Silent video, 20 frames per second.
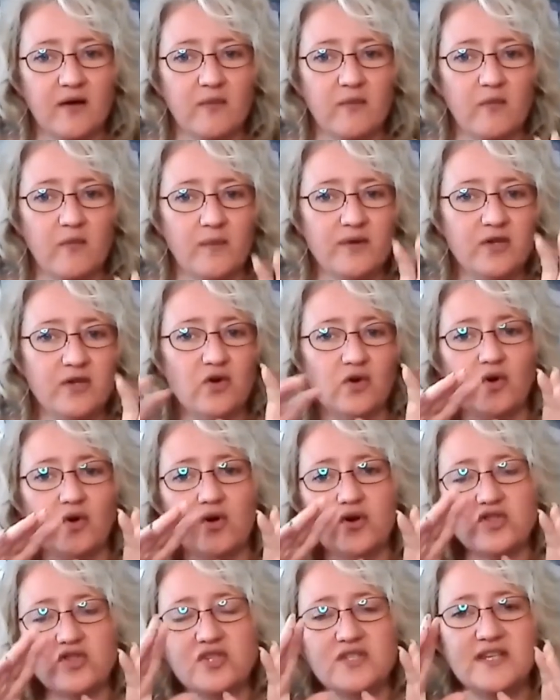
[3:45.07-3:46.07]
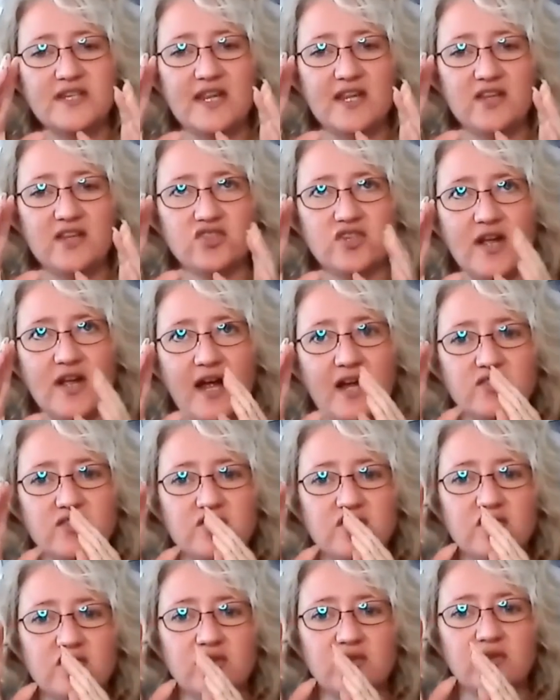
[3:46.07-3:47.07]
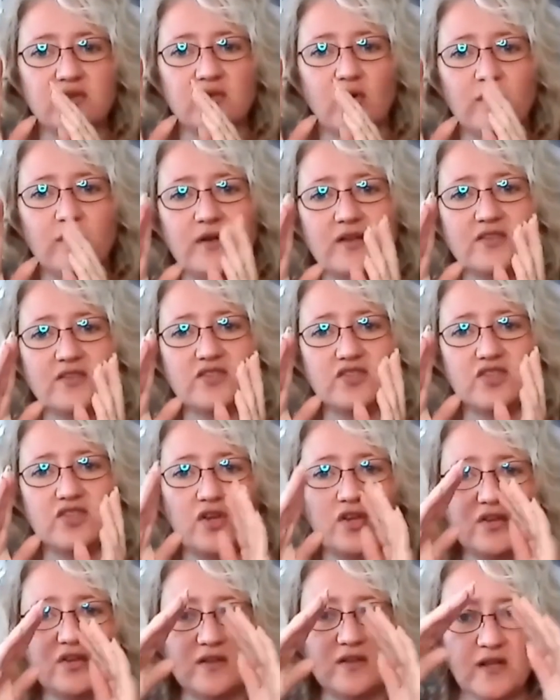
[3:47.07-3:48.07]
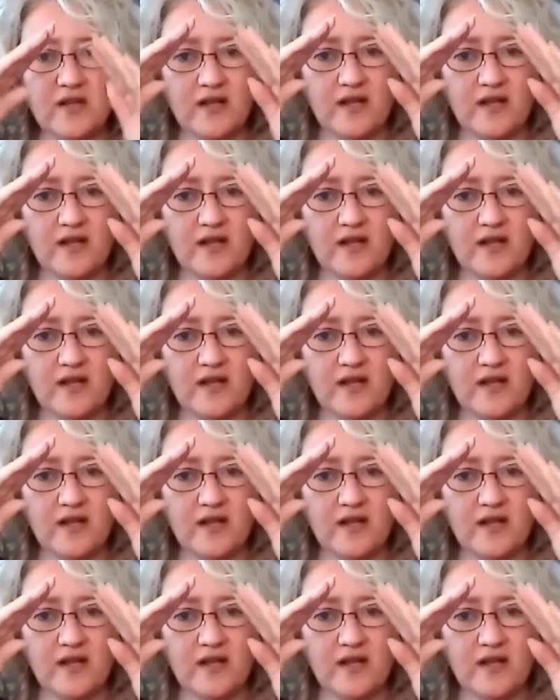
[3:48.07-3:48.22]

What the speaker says: Mom, in your course you teach how to almost turn